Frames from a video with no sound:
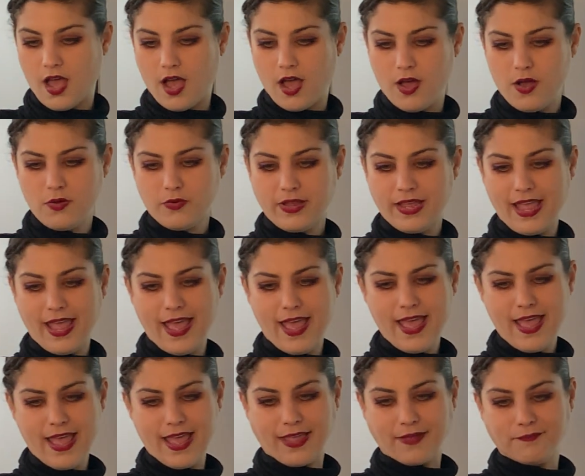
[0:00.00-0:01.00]

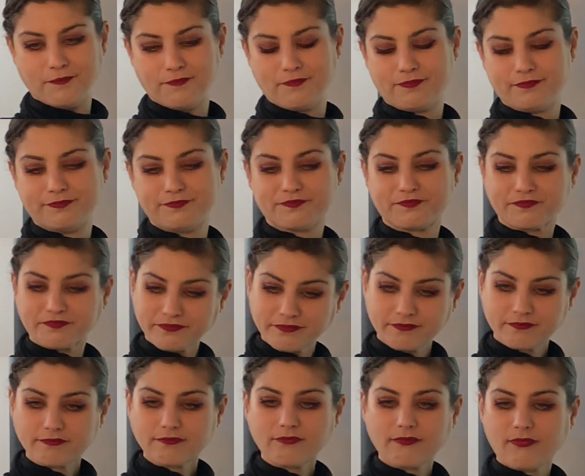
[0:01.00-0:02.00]
Okay.
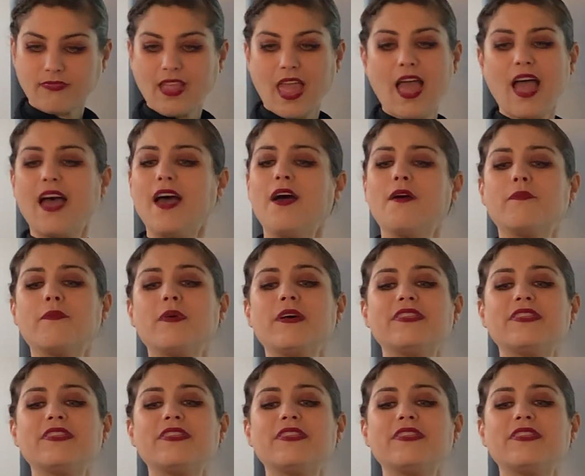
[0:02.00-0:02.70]
Uh,